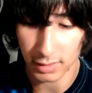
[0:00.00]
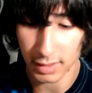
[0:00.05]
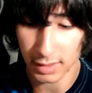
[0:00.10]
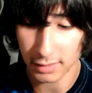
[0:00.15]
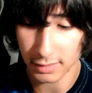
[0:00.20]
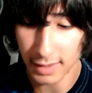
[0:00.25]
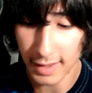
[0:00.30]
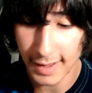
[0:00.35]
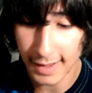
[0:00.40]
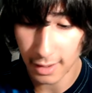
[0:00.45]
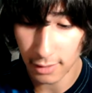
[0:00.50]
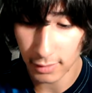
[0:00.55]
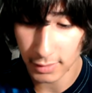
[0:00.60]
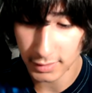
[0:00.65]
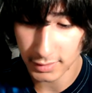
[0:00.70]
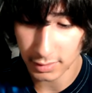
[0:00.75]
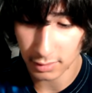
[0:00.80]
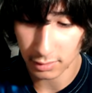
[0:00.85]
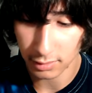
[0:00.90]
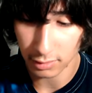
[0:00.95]
And now, as
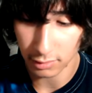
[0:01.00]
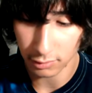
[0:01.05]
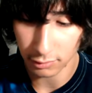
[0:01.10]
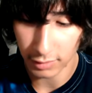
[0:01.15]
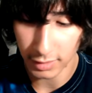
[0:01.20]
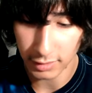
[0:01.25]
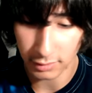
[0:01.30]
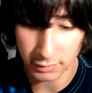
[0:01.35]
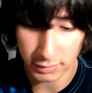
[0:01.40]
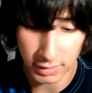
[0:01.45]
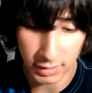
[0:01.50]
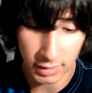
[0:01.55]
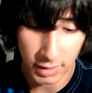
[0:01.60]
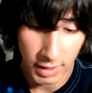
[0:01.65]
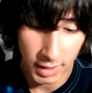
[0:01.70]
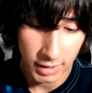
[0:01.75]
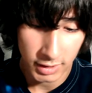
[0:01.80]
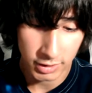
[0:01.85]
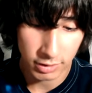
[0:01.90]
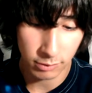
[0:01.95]
the girl cradles it,
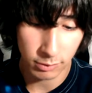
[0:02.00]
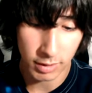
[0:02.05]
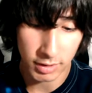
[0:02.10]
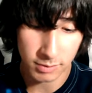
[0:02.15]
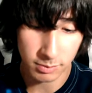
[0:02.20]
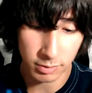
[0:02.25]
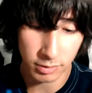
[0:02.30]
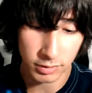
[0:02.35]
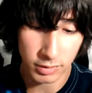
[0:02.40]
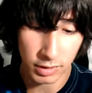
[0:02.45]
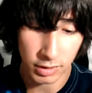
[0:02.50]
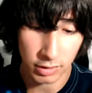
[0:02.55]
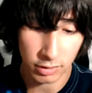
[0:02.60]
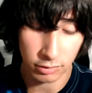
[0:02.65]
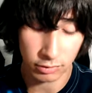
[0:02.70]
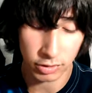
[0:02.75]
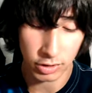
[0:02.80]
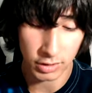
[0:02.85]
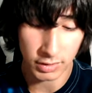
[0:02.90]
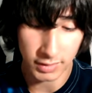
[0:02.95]
she whispers, you're
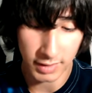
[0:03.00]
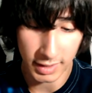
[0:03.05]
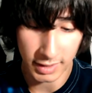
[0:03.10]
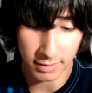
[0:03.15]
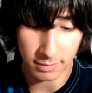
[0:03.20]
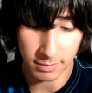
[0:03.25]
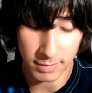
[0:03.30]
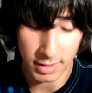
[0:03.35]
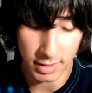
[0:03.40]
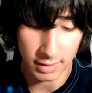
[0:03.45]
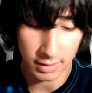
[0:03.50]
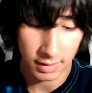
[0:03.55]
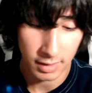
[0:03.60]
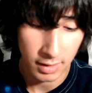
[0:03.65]
just like me.